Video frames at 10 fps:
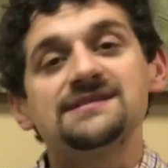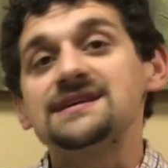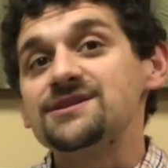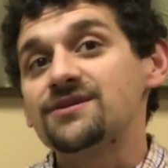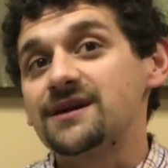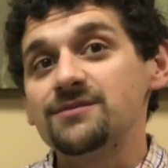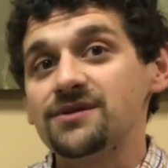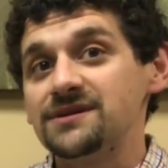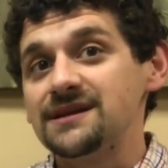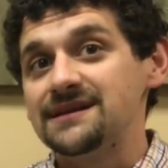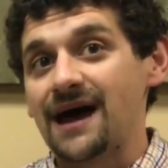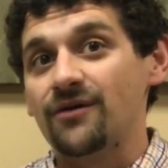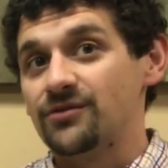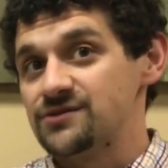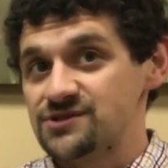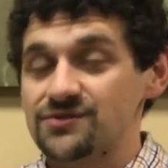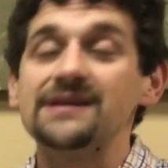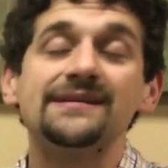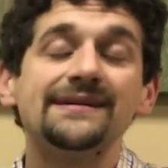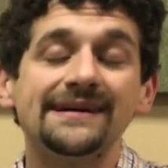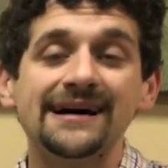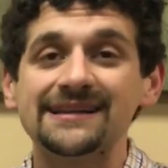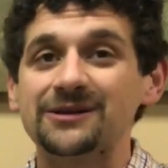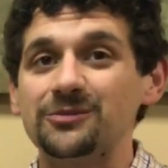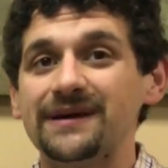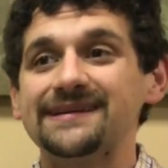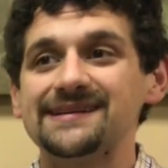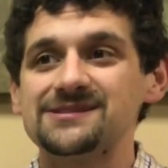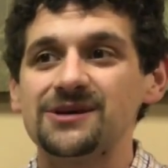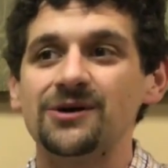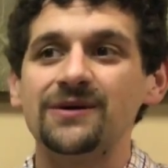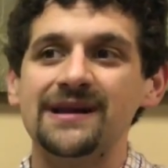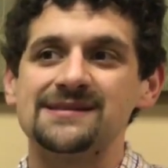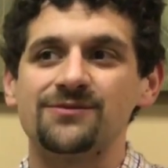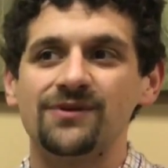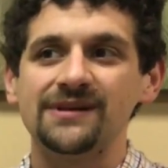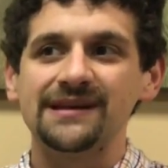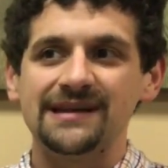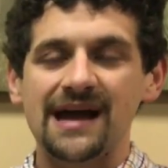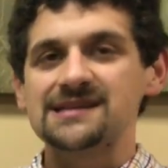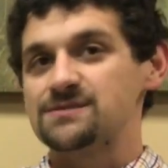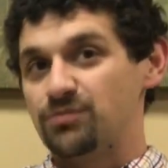the senior community down the street a little bit. So it's a really nice